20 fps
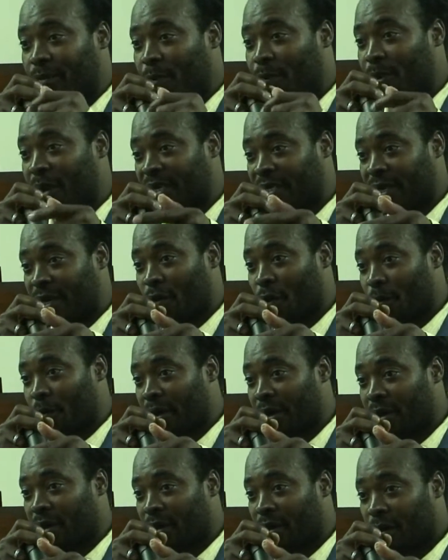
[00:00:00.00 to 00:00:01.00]
Be patient with
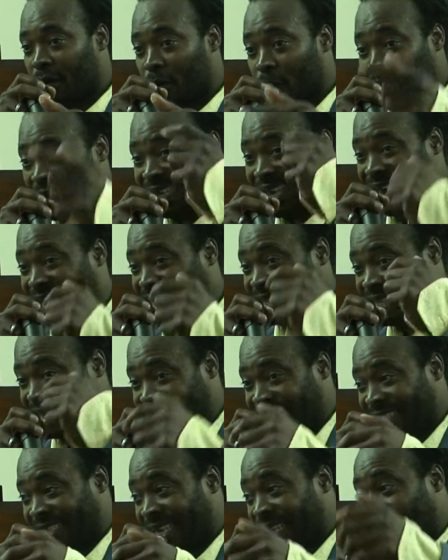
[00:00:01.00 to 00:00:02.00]
me, but get
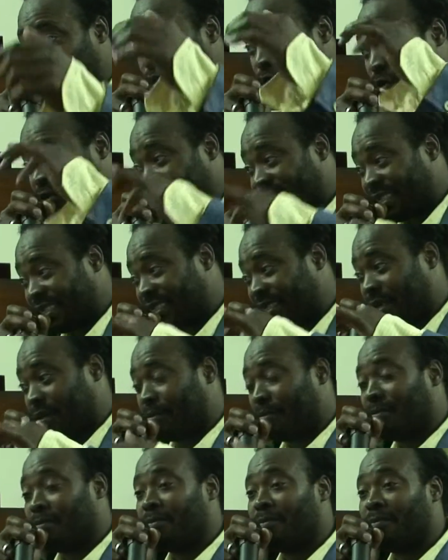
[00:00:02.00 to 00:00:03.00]
this into your
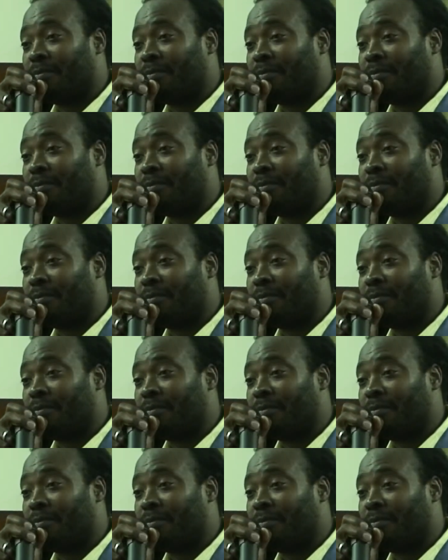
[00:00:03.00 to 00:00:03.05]
system.